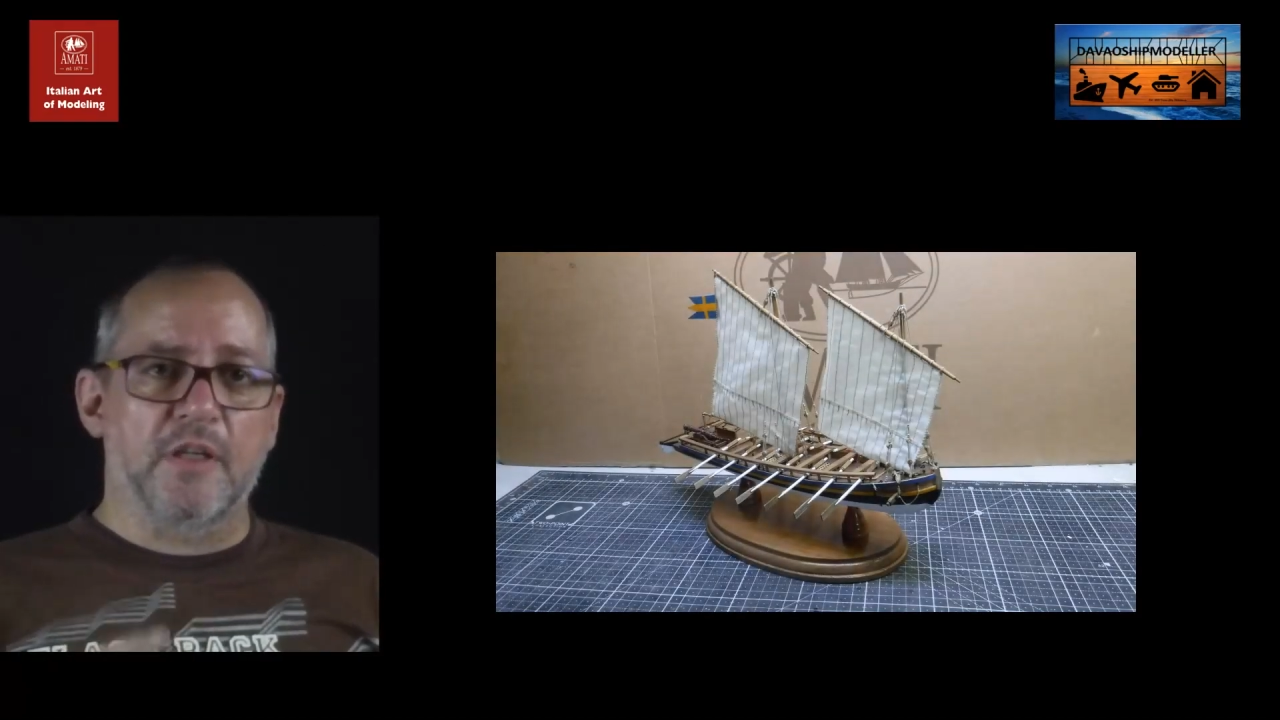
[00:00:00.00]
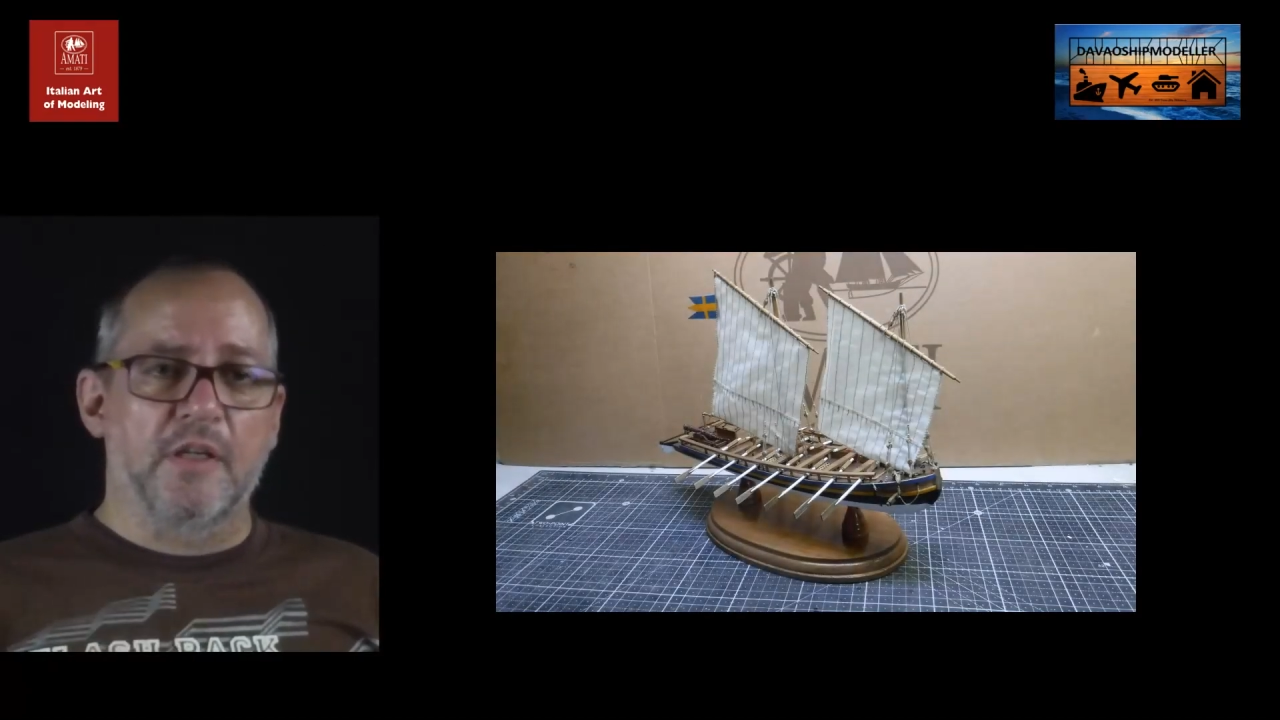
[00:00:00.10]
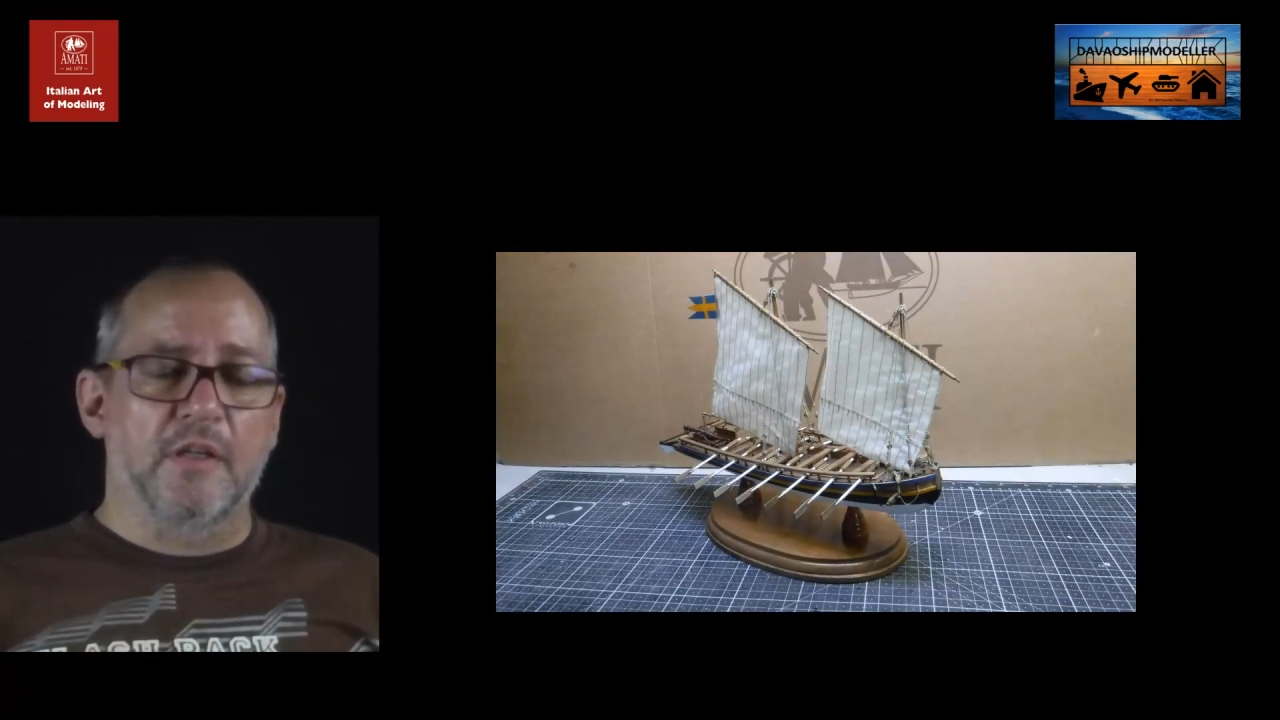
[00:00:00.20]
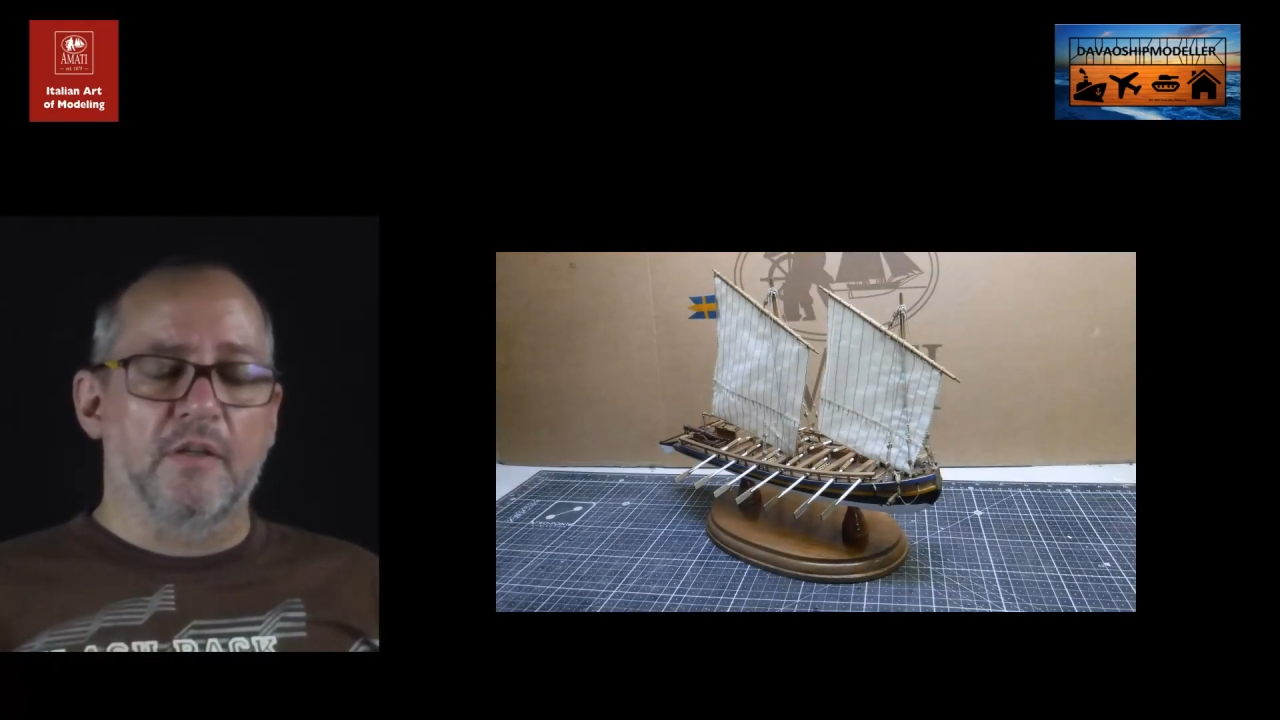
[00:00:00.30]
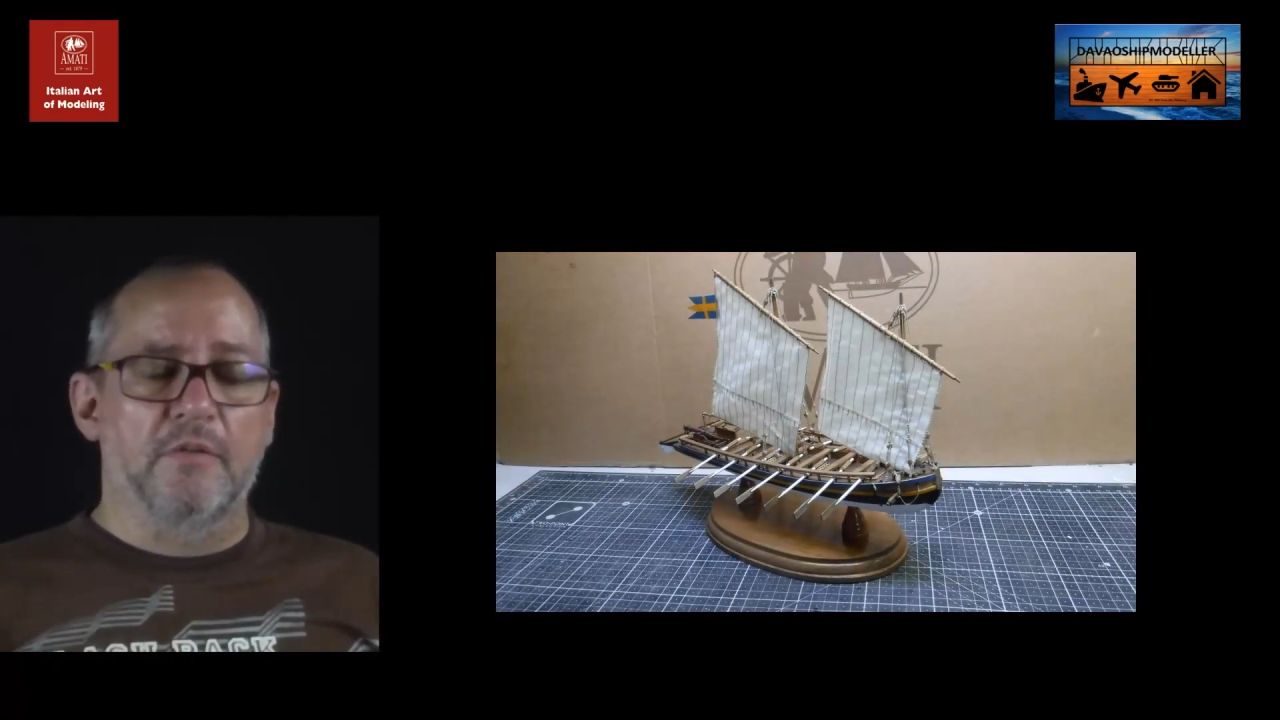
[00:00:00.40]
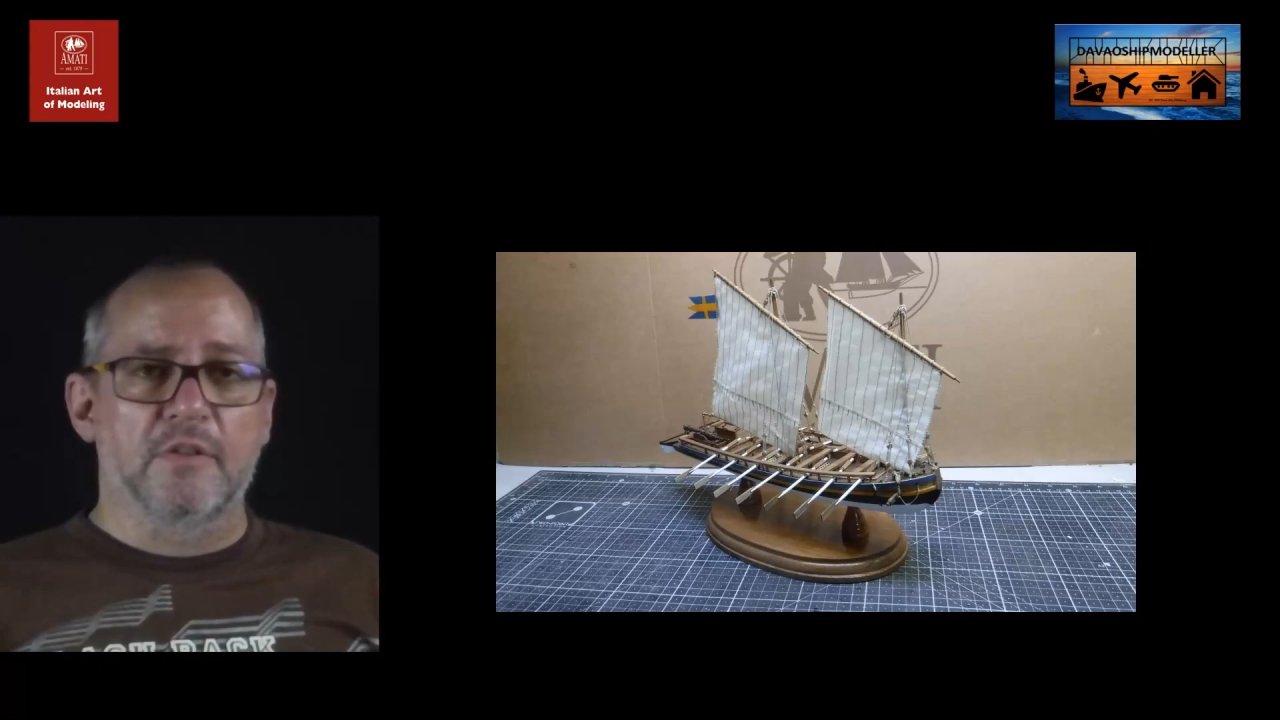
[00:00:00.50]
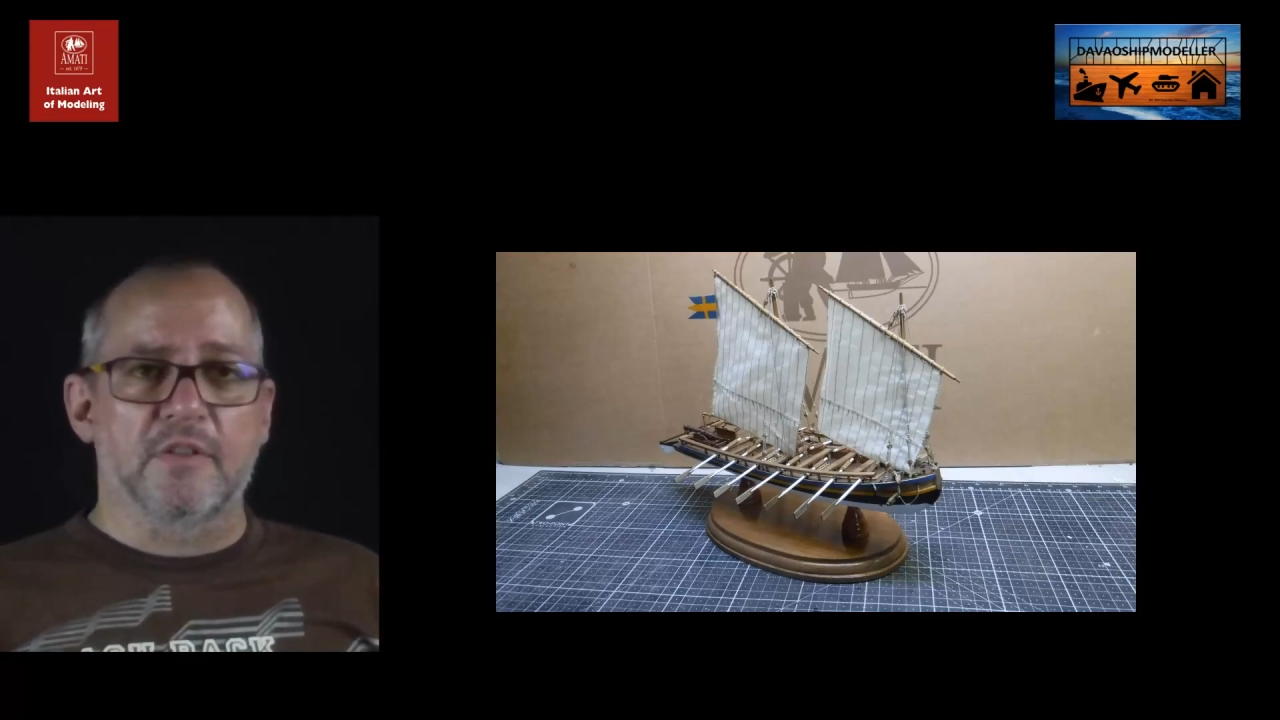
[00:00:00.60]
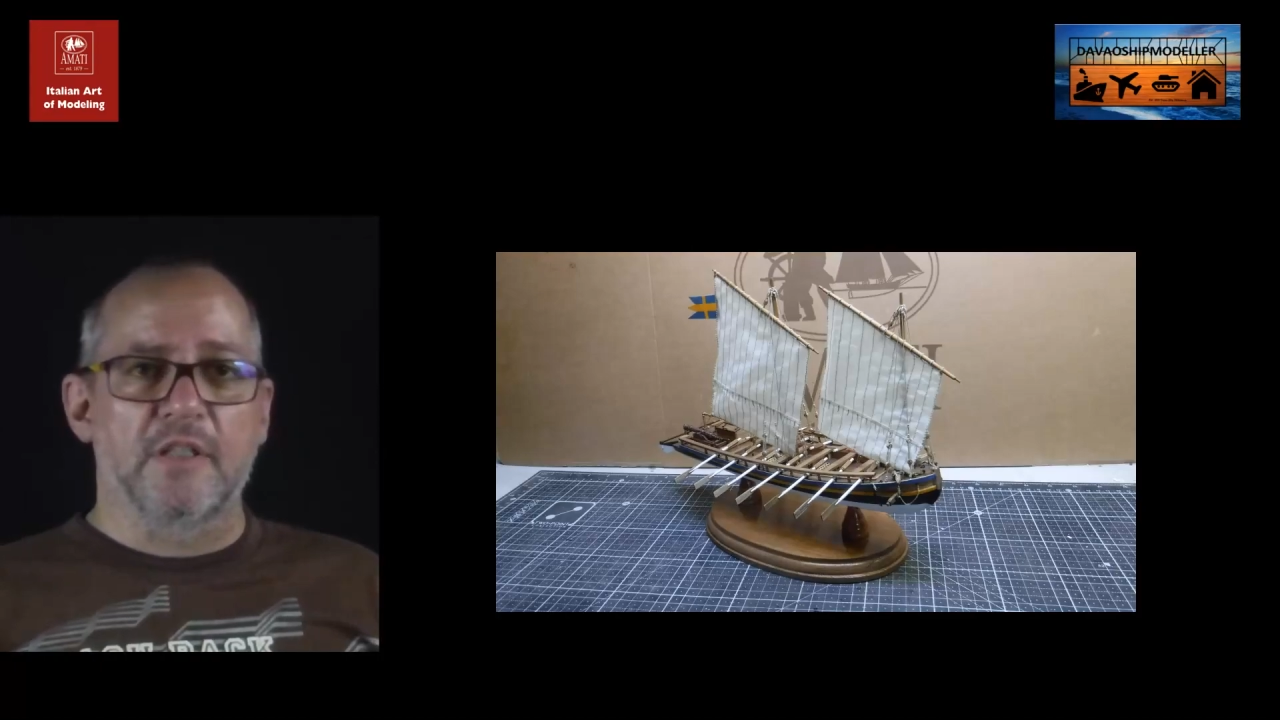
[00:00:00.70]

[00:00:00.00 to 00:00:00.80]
includes